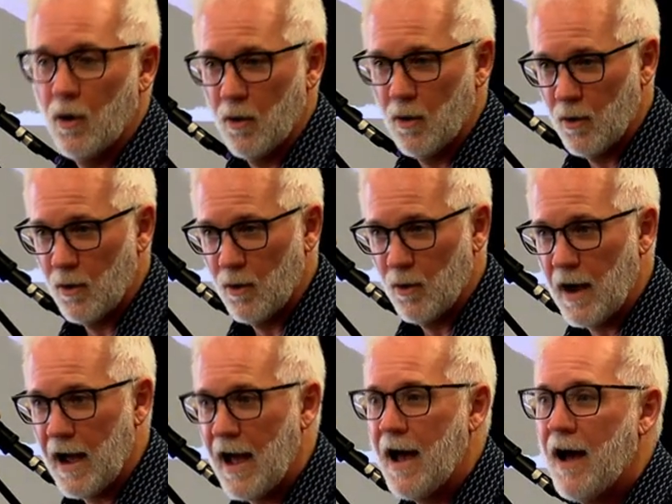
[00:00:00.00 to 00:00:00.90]
Oh,
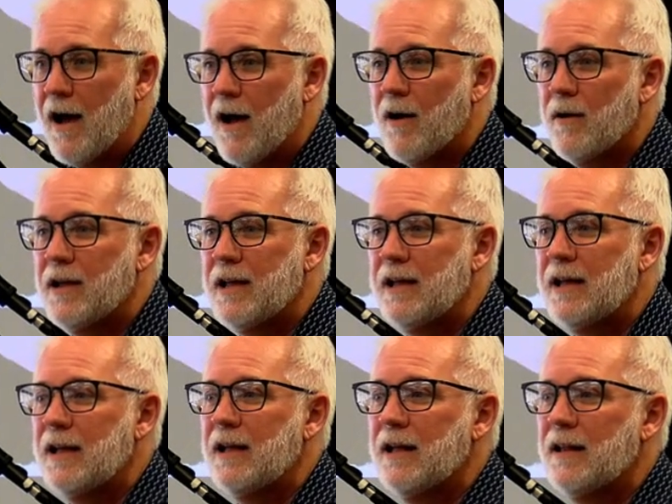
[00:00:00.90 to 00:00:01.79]
how
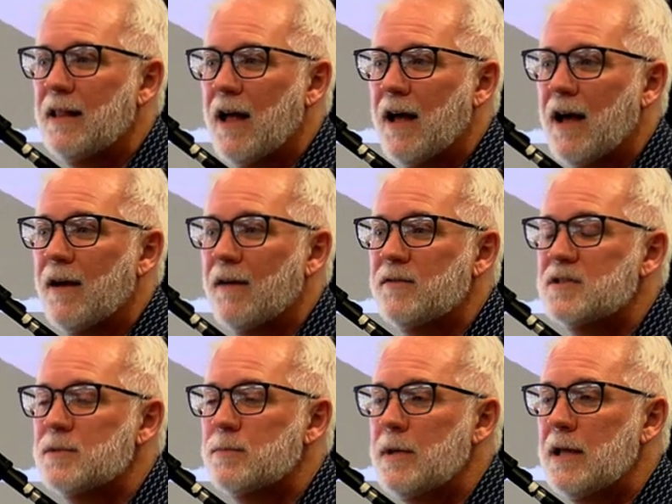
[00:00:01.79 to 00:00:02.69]
he
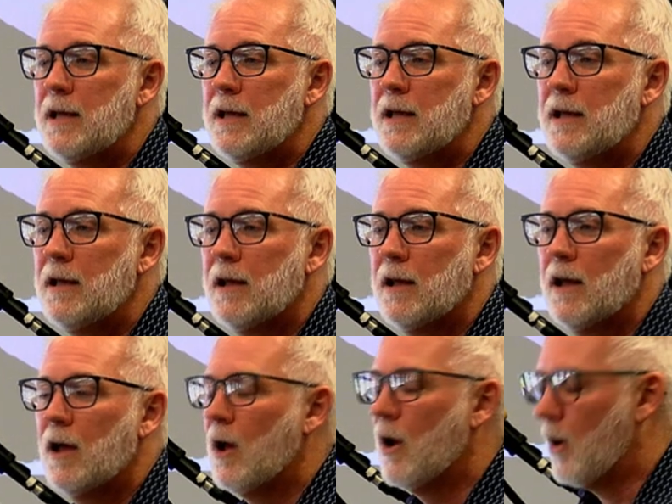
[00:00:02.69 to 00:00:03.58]
loves me.
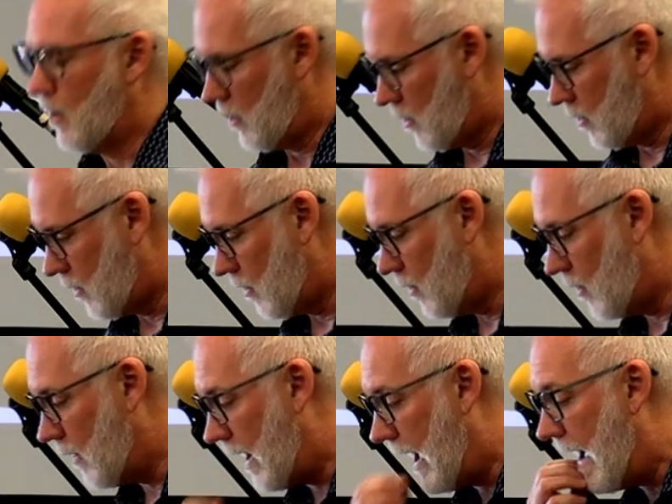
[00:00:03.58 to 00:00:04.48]

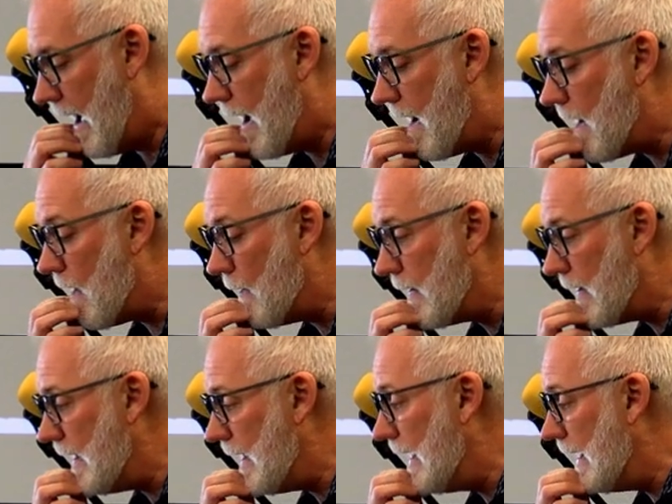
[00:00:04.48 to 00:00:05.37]
Oh, how
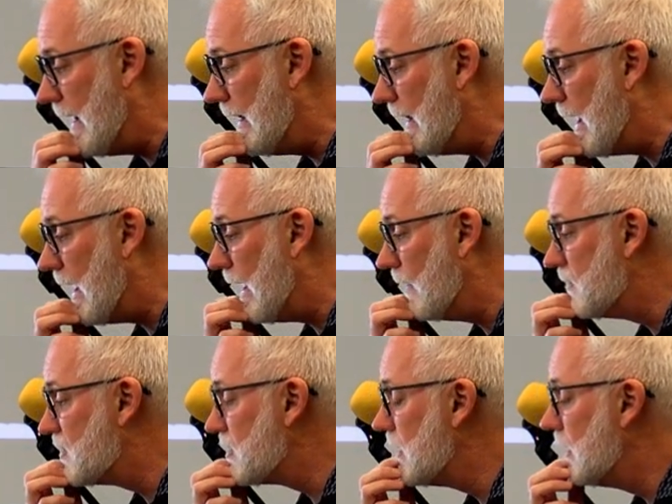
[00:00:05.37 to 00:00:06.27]
he
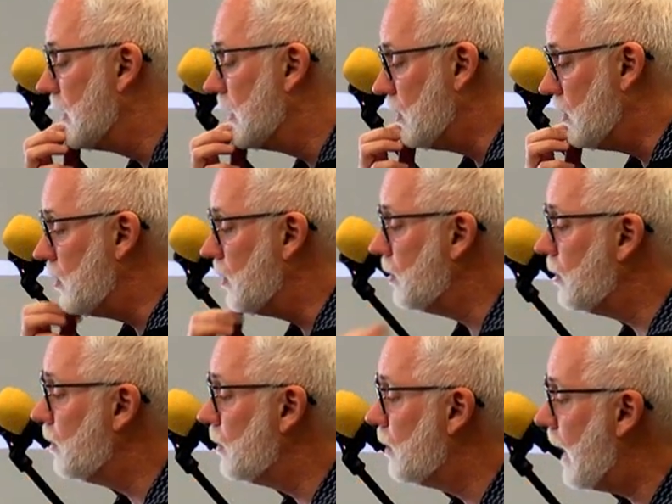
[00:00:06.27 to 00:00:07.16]
loves
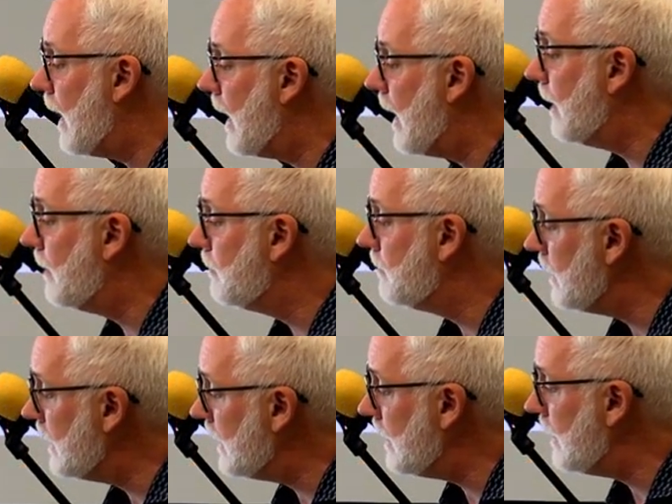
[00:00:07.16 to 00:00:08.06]
you and
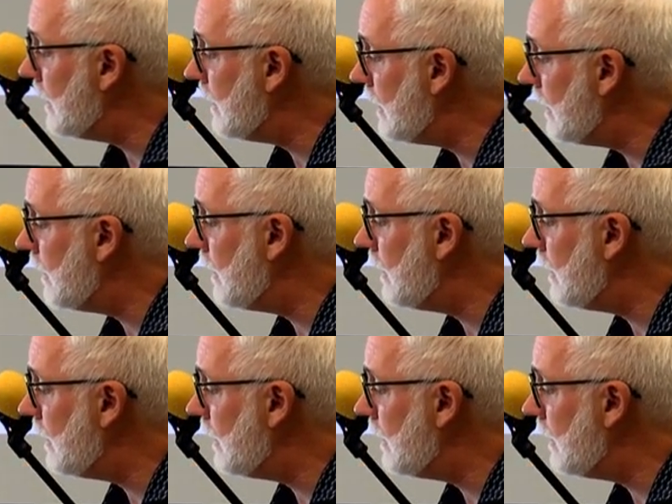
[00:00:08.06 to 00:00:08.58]
me.